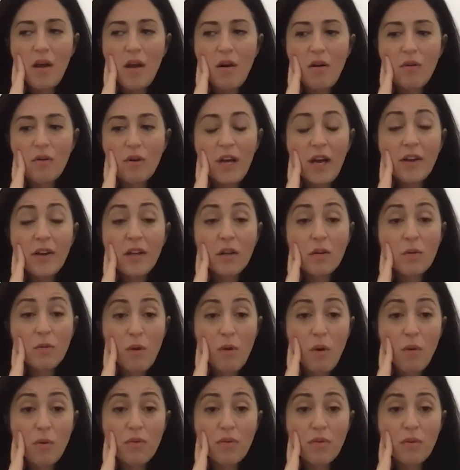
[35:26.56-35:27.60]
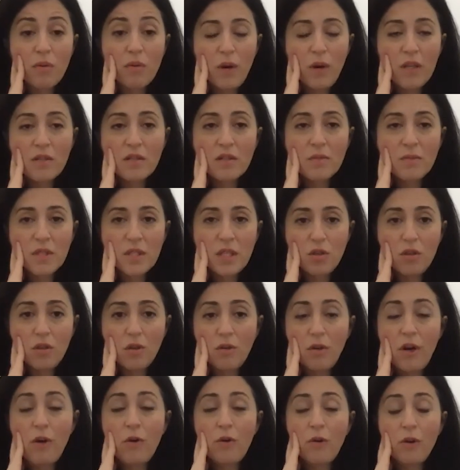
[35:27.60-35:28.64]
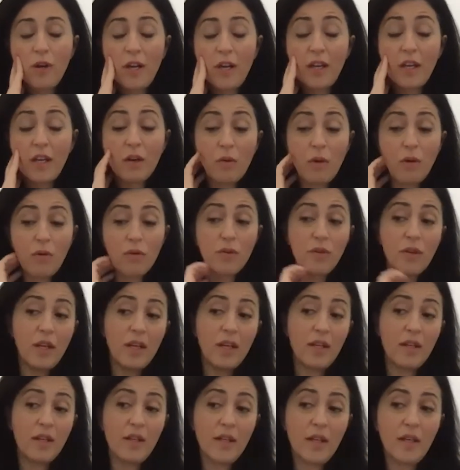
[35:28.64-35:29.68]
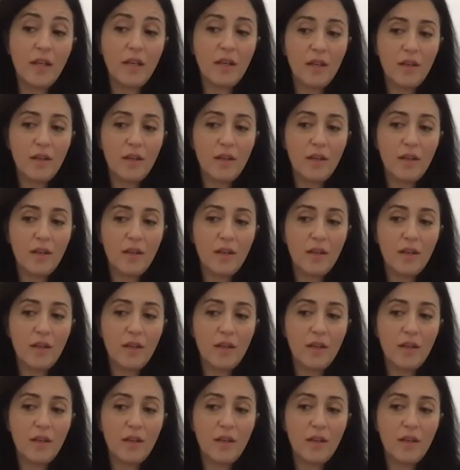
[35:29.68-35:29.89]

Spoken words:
organic growth, quite substantial organic growth, and